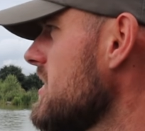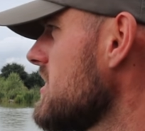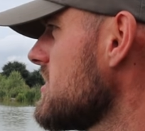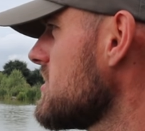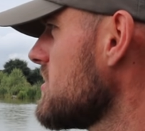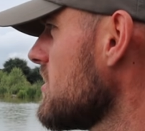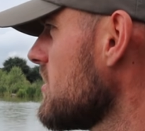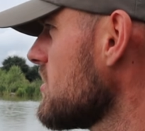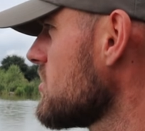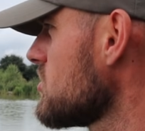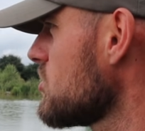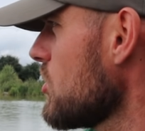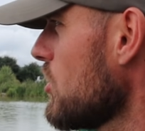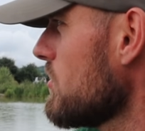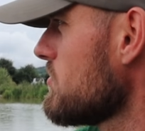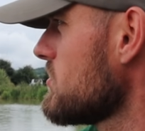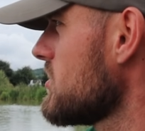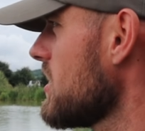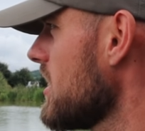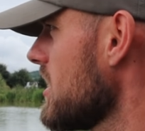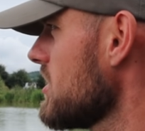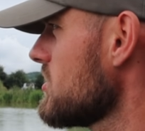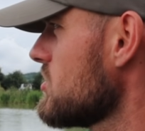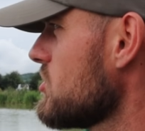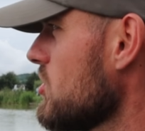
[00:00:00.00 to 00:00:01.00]
It's sort of stop,
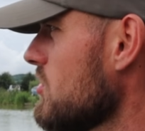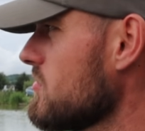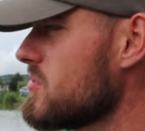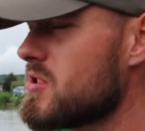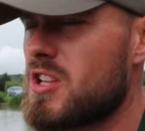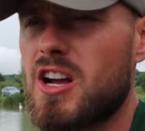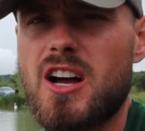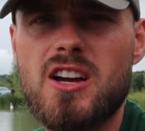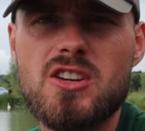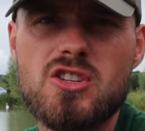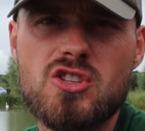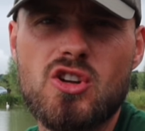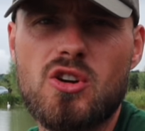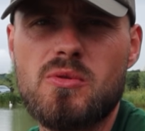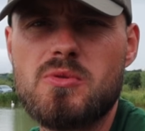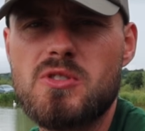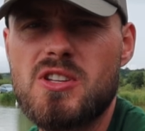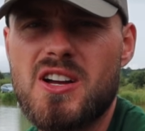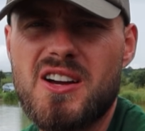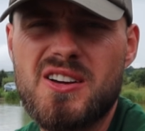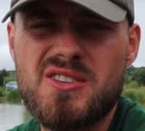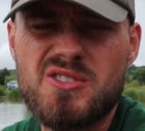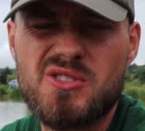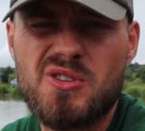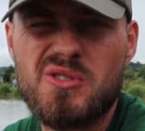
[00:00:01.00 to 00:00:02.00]
start, stop, start, stop,
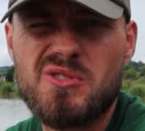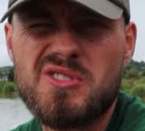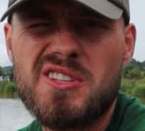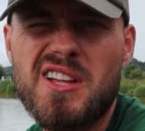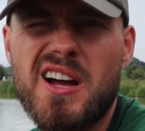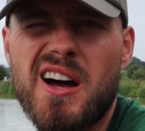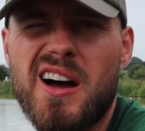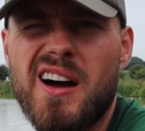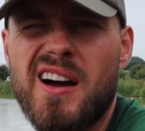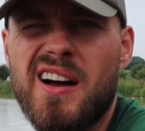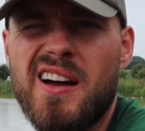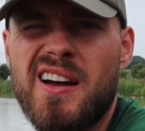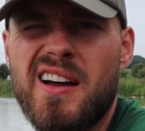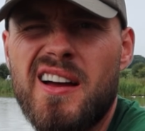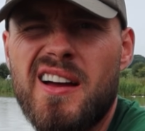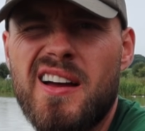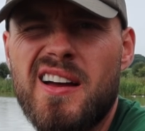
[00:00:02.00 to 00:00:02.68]
start, stop, start.